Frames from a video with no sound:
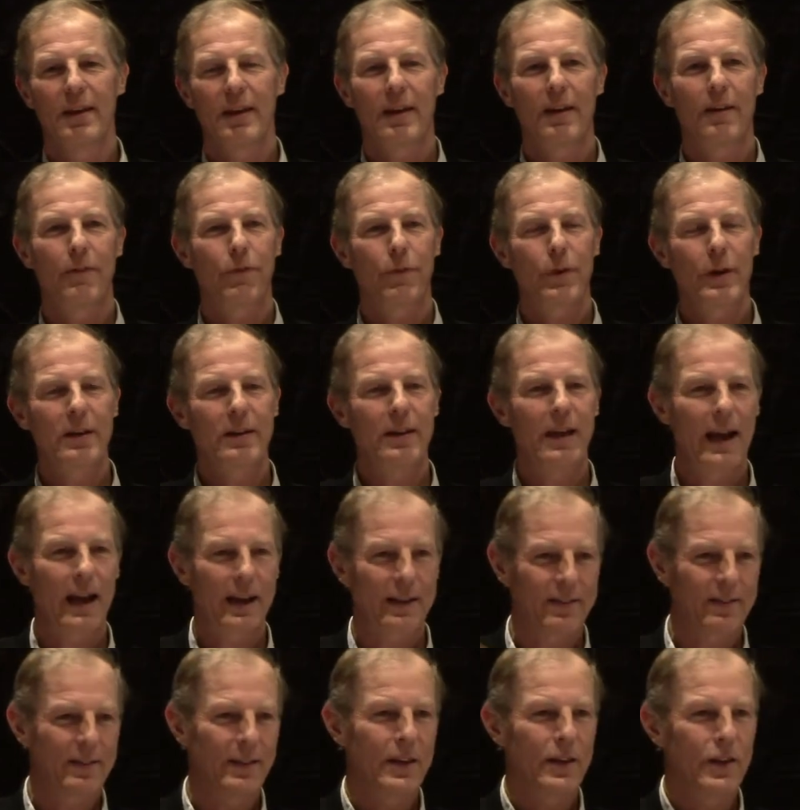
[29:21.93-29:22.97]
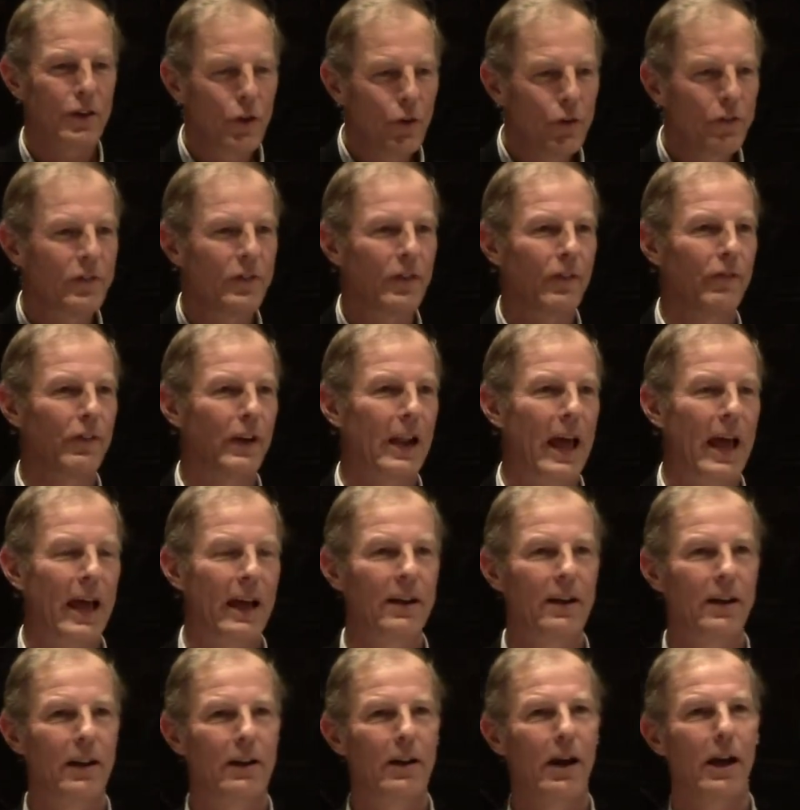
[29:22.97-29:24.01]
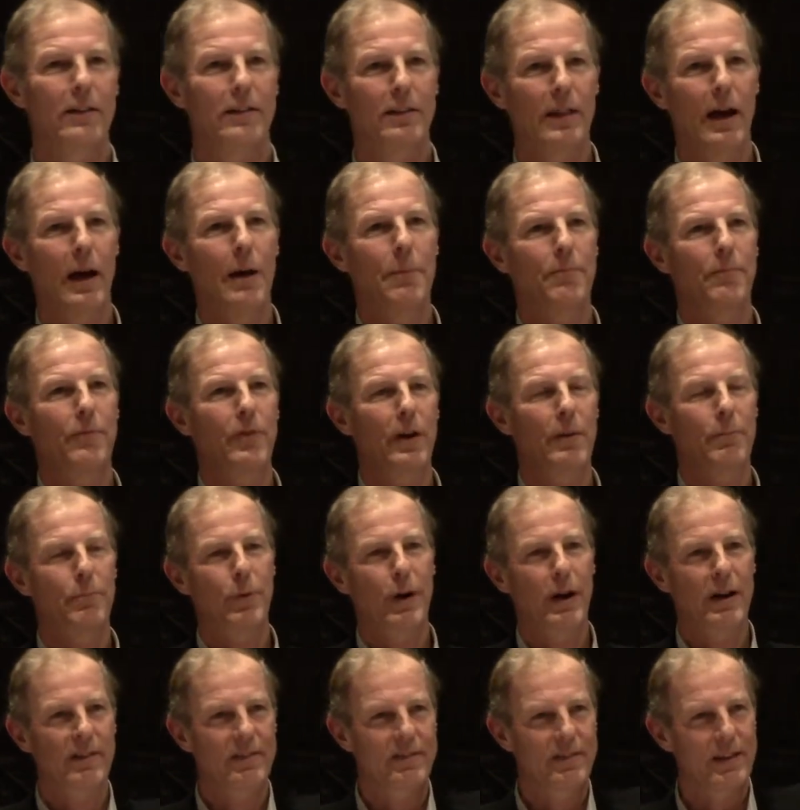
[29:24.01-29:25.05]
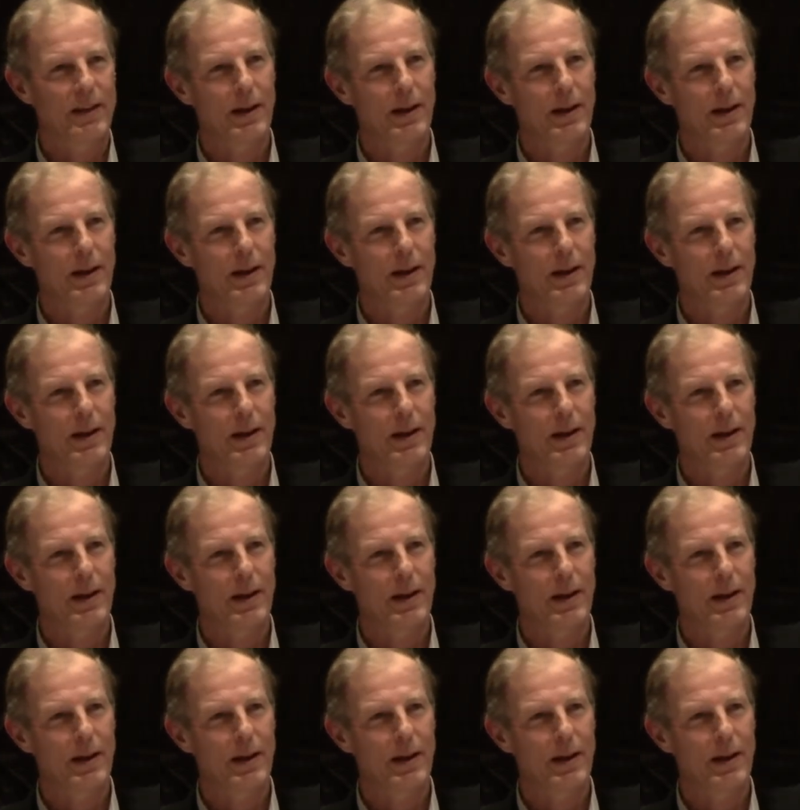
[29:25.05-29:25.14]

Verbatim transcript: if we tax the use of land and not the upfront price,